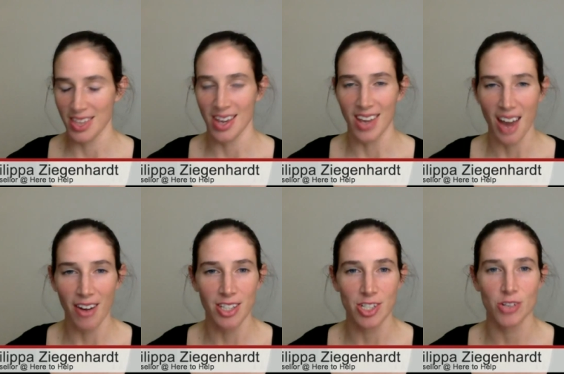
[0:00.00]

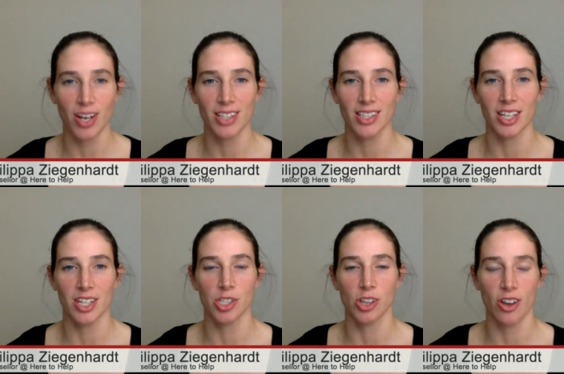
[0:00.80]
character traits that
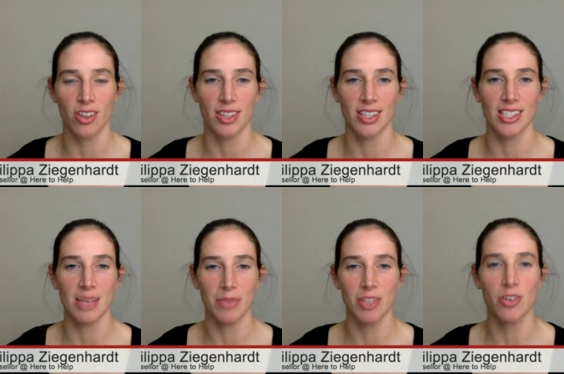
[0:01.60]
show that there's
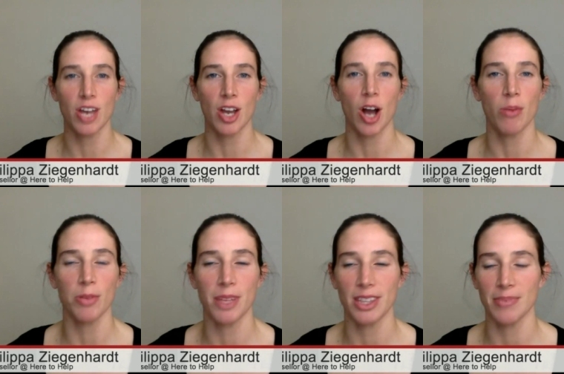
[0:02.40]
something you can
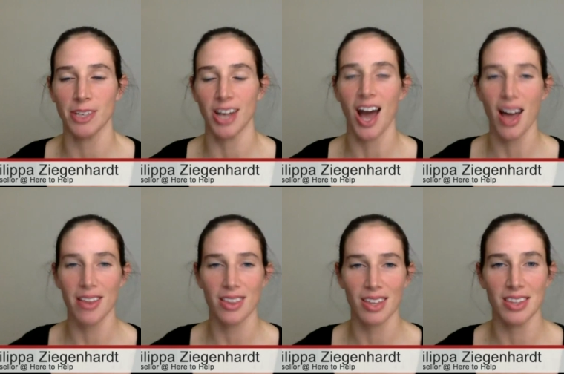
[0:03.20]
compliment them on
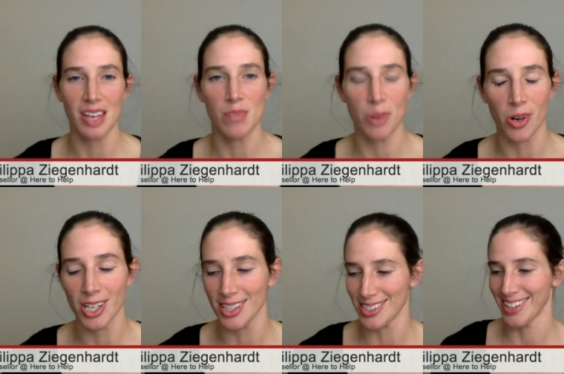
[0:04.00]
other than their
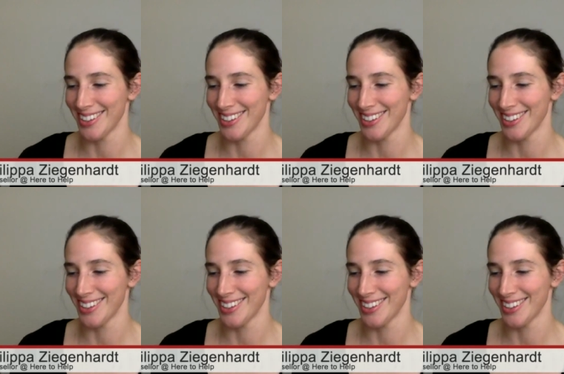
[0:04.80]
bodies.